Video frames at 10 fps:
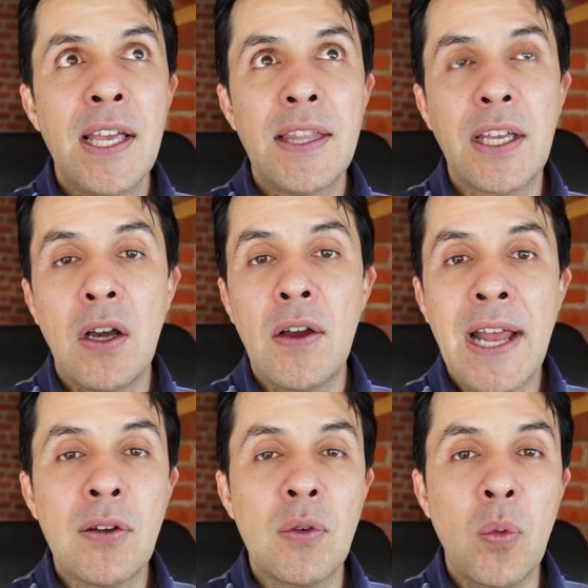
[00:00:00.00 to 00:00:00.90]
the
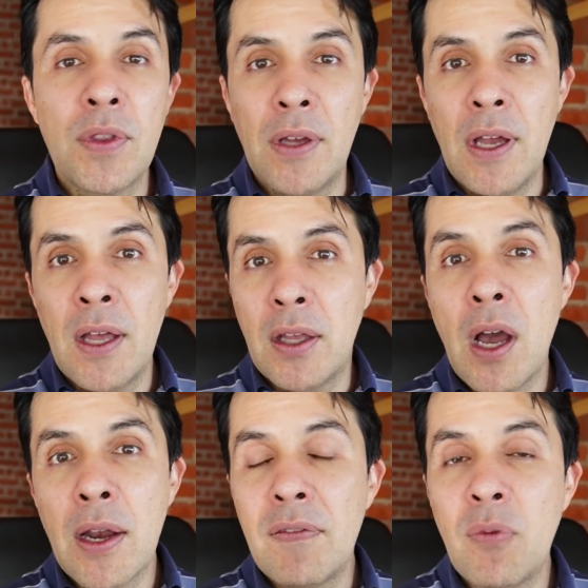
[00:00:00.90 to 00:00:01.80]
cutout the uh,
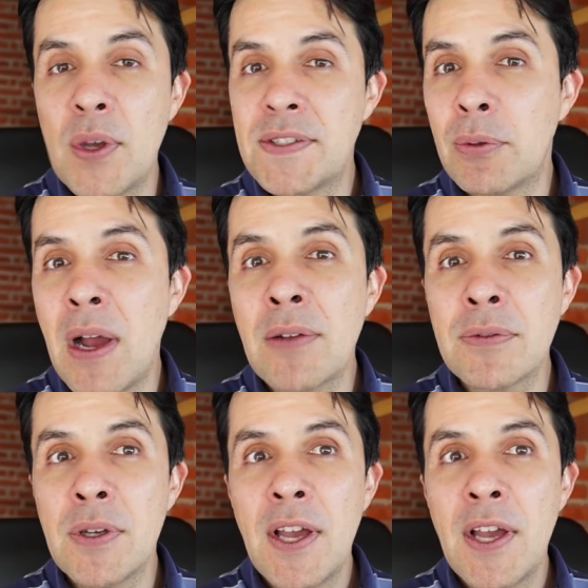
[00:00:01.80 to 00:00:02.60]
cutoff was around